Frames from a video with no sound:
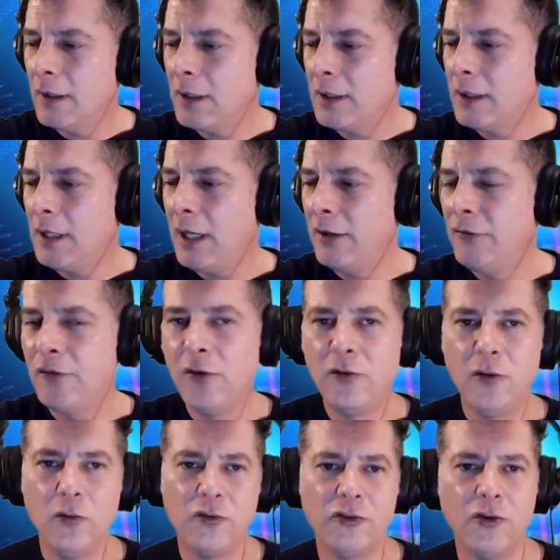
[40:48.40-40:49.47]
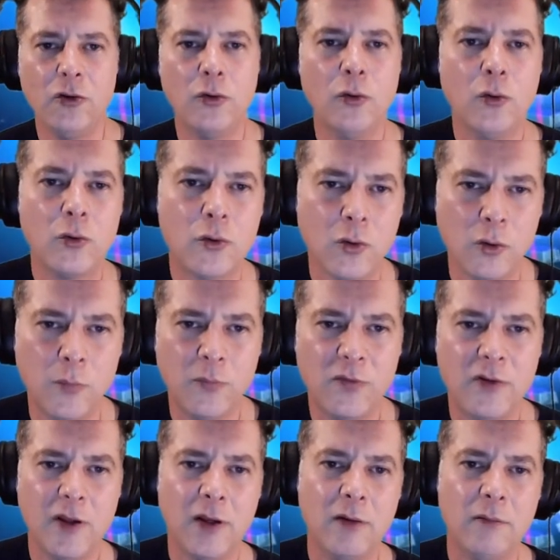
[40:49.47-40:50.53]
constitutional groups
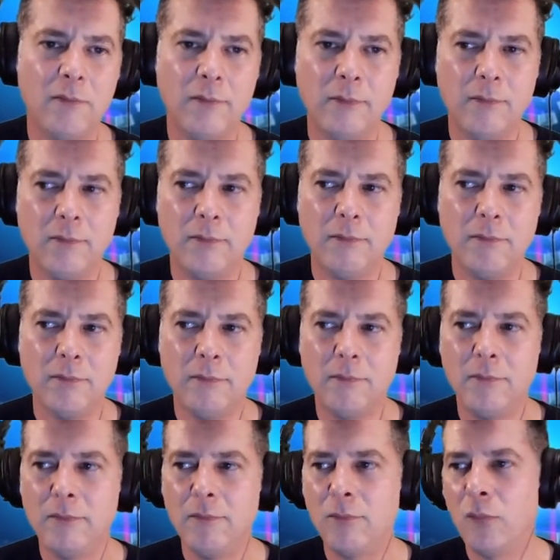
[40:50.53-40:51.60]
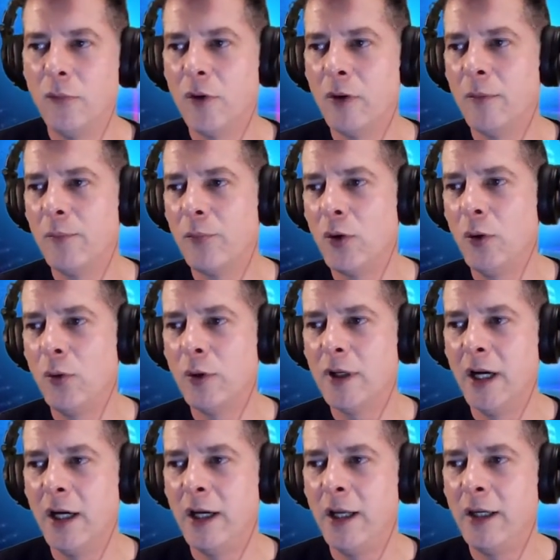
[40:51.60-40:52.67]
that were
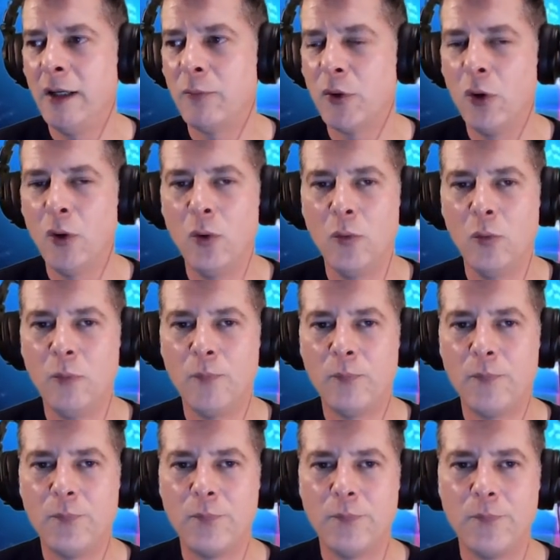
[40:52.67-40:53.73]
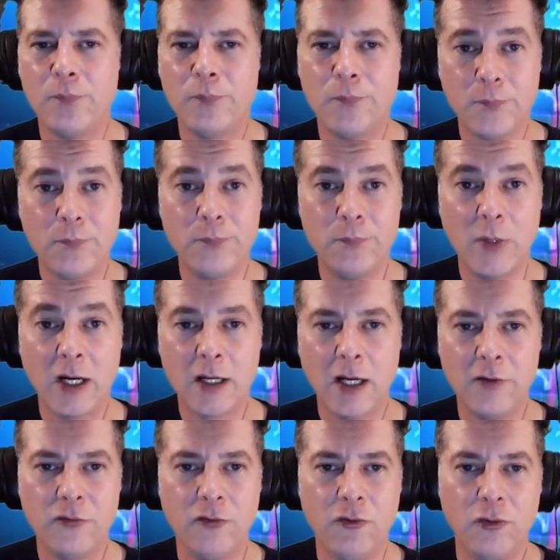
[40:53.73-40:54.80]
pro-gun and pro our
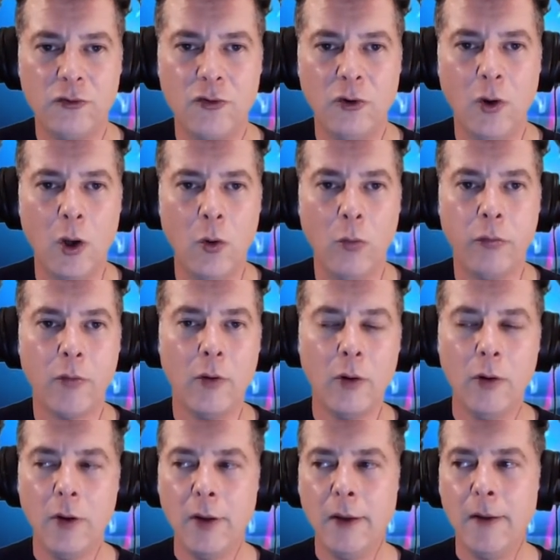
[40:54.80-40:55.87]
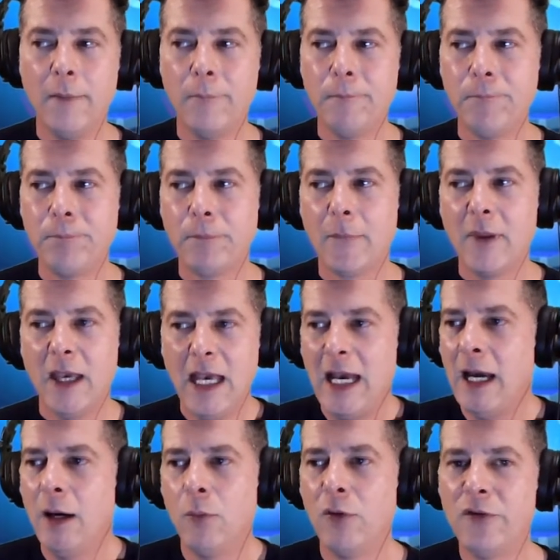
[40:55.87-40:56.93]
constitutional oath.
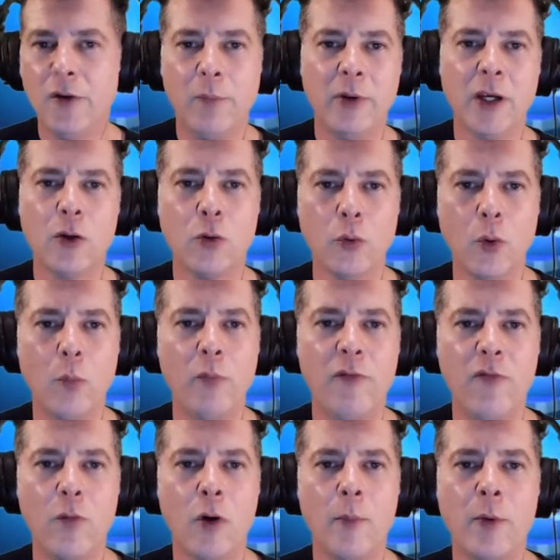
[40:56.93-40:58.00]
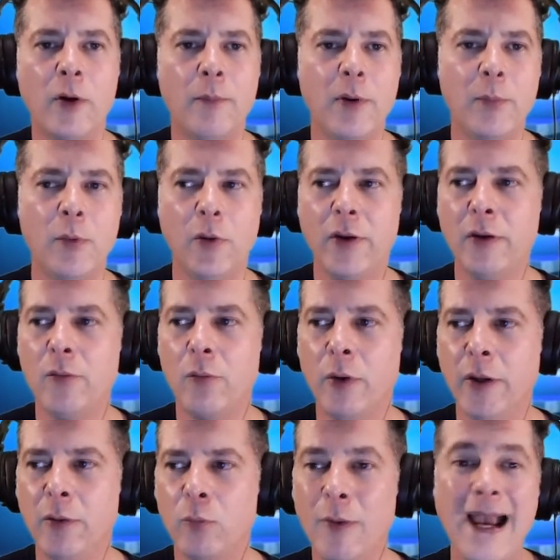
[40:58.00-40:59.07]
I wasn't a big group former. People didn't
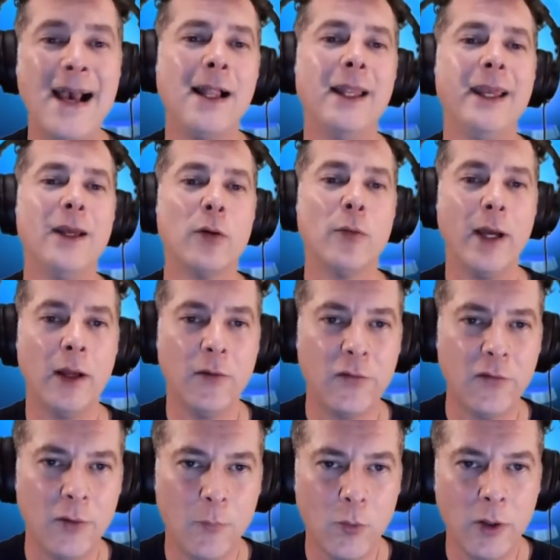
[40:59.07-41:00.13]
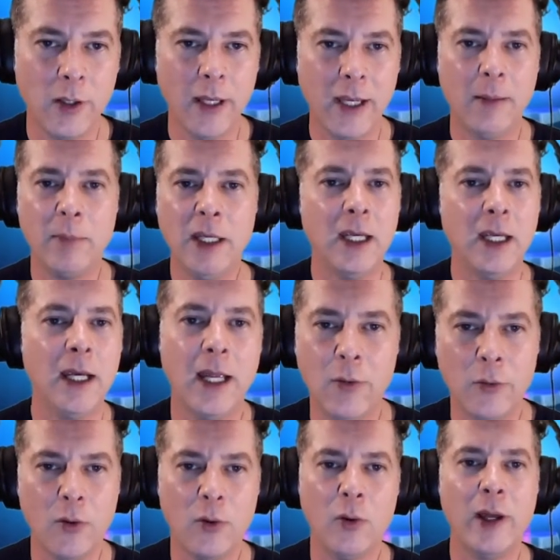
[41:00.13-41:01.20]
really rally around someone like me. I don't
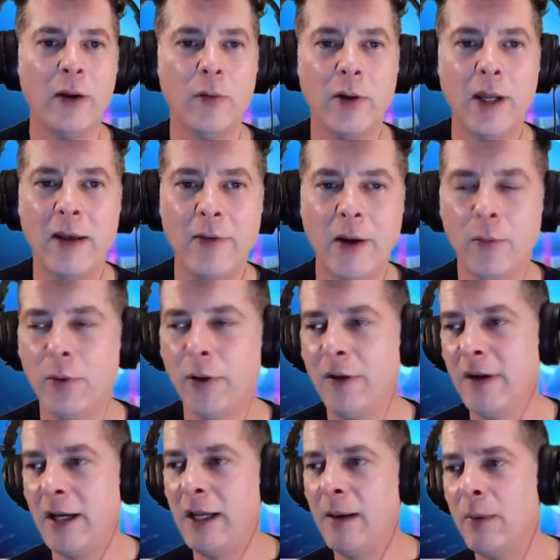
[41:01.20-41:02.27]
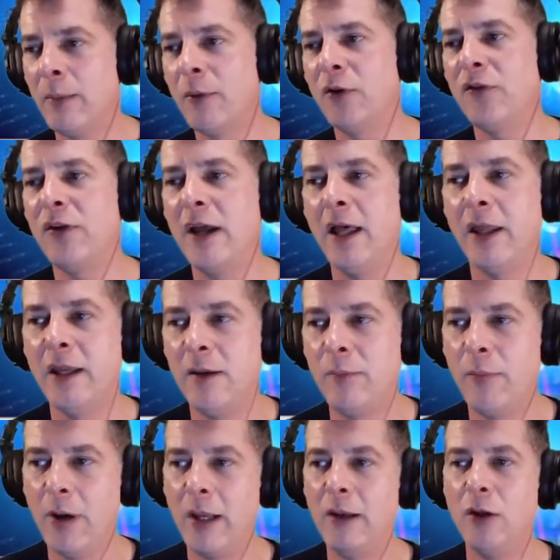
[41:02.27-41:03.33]
know. I don't have that really dynamic personality,
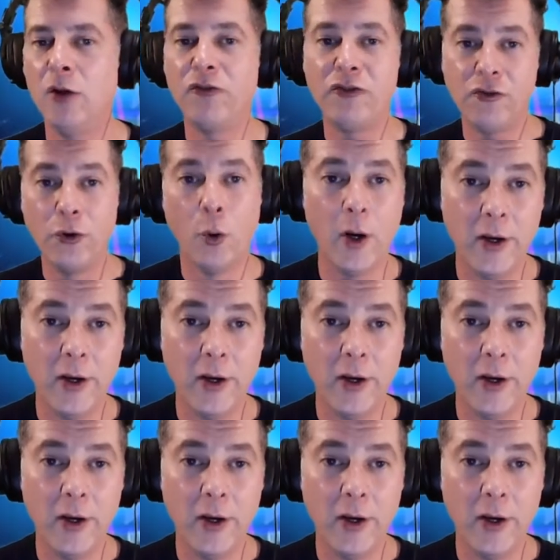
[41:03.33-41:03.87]
but Stuart